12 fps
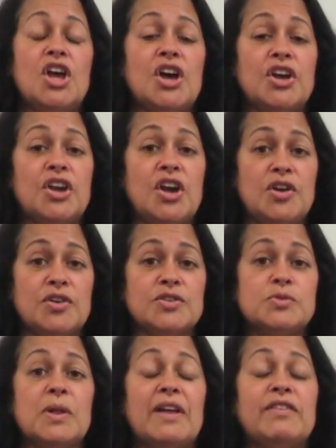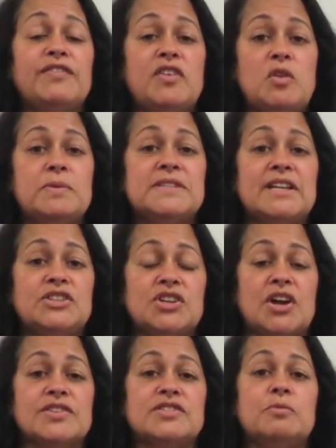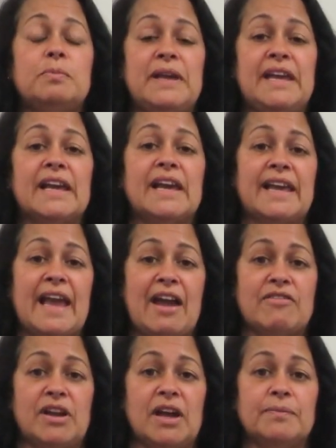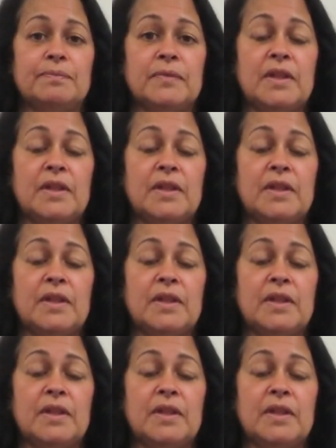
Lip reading: Her girls will have a 50% chance of being a carrier.